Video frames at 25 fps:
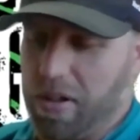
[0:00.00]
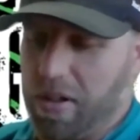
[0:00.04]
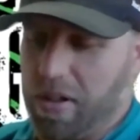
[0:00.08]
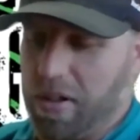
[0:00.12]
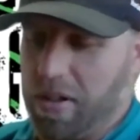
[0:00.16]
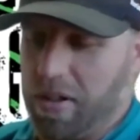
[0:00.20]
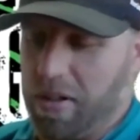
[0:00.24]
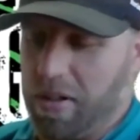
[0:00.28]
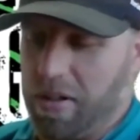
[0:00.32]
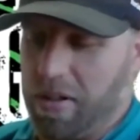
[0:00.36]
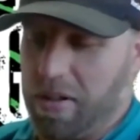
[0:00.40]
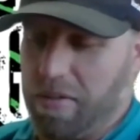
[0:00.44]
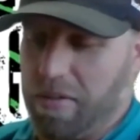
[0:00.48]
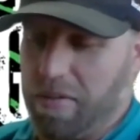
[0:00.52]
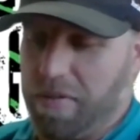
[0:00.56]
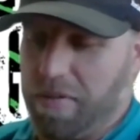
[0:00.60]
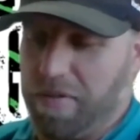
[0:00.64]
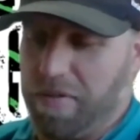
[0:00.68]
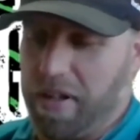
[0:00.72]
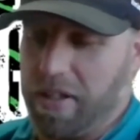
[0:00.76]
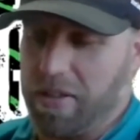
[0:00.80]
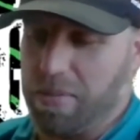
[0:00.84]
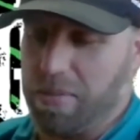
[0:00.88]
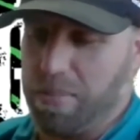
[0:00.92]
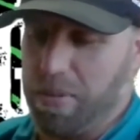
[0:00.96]
on
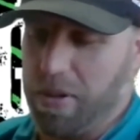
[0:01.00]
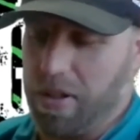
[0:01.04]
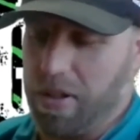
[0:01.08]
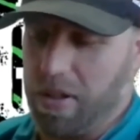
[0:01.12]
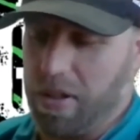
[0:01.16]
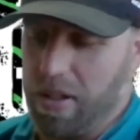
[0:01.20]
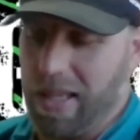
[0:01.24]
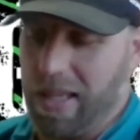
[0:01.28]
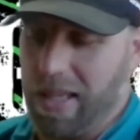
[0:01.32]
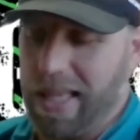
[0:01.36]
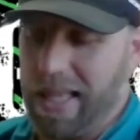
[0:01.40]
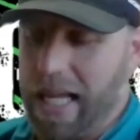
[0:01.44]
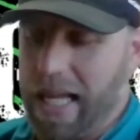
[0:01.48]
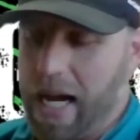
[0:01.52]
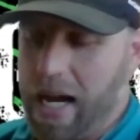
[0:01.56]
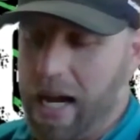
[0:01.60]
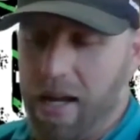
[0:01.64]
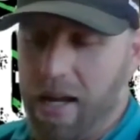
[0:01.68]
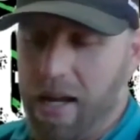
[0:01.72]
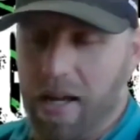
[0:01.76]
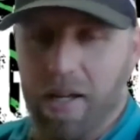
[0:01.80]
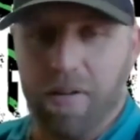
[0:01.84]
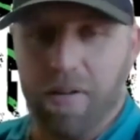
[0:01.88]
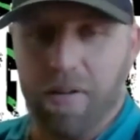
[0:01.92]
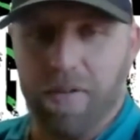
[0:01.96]
Facebook
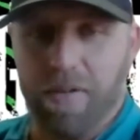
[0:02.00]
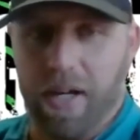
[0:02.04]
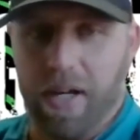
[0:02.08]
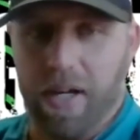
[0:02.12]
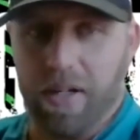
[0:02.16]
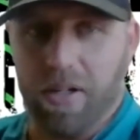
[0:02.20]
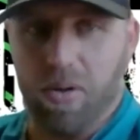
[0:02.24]
Live had